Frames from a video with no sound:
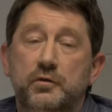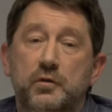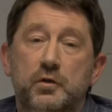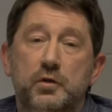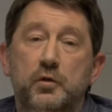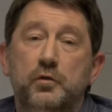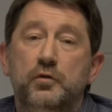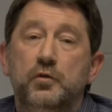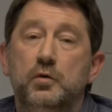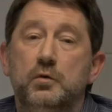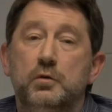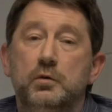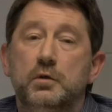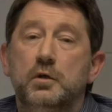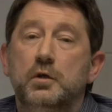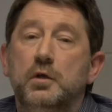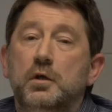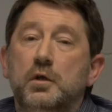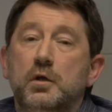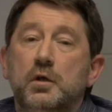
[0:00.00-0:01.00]
than you thought.
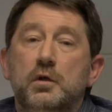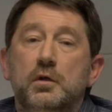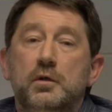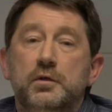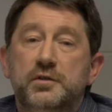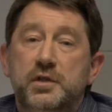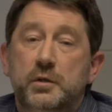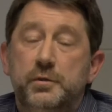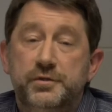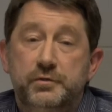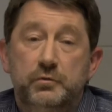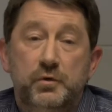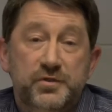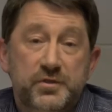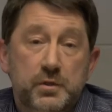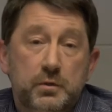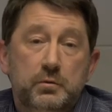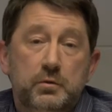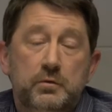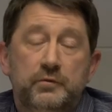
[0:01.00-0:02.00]
So as a
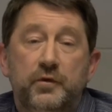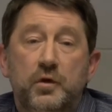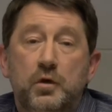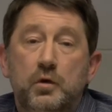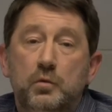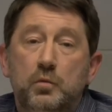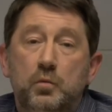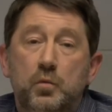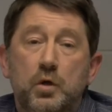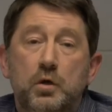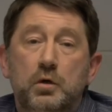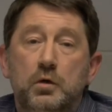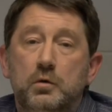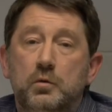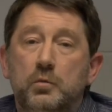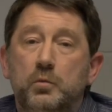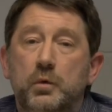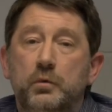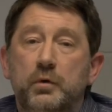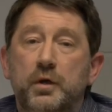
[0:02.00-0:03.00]
result of our work,
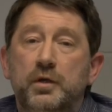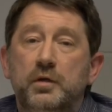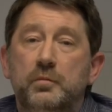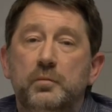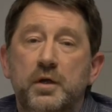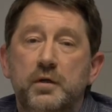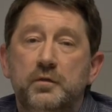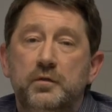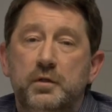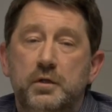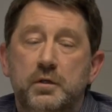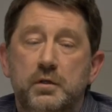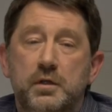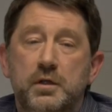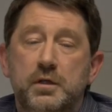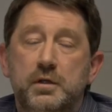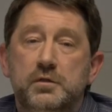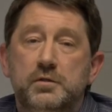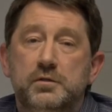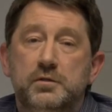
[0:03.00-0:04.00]
we recommend that you
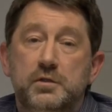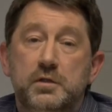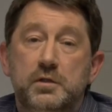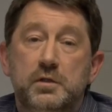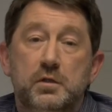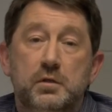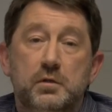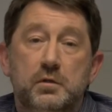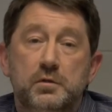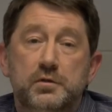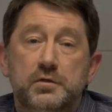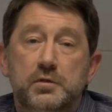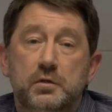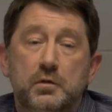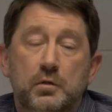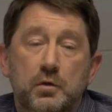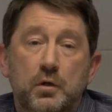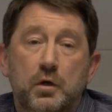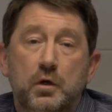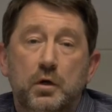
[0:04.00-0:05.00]
need to use
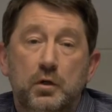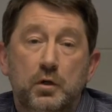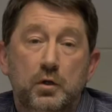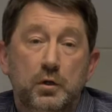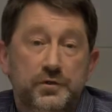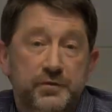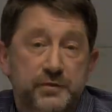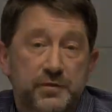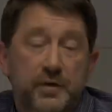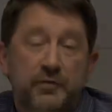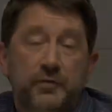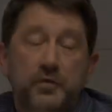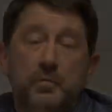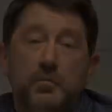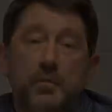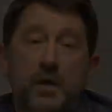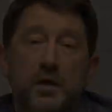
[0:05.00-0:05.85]
a lot of different